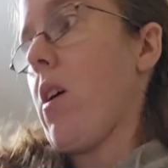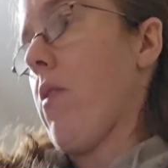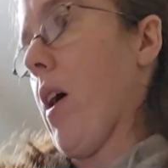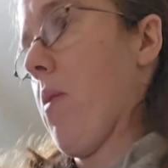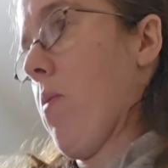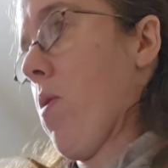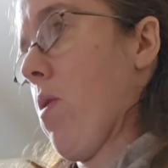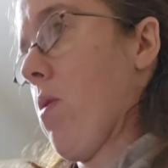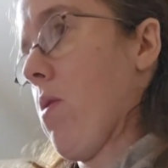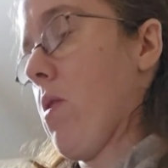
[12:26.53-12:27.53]
Then
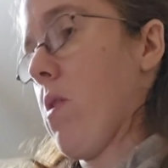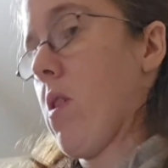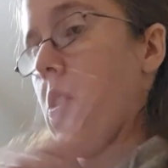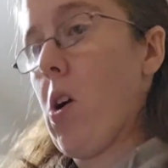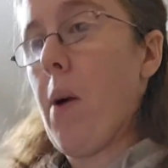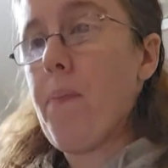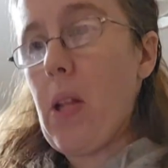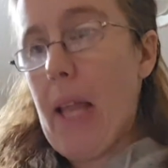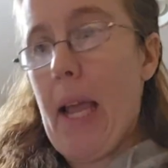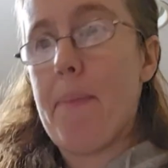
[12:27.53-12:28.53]
we'll cook up the
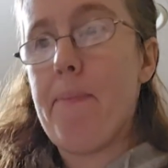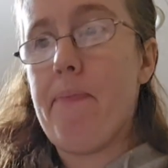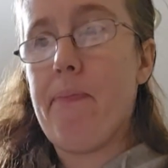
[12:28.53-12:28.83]
lamb.